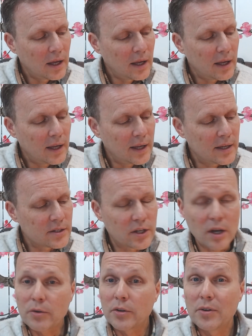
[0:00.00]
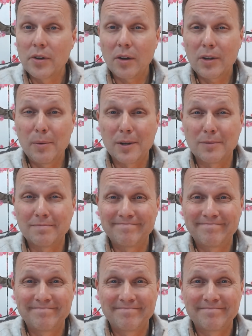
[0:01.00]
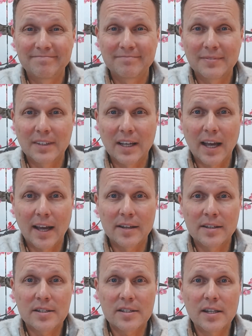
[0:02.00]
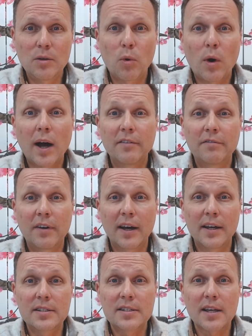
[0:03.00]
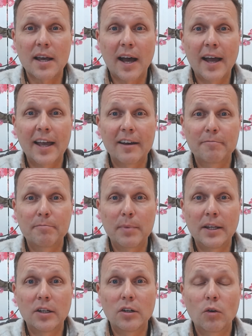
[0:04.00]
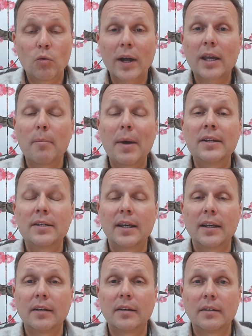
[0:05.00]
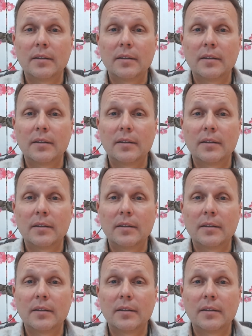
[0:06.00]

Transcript: is go through the document and see what advice I have been recommending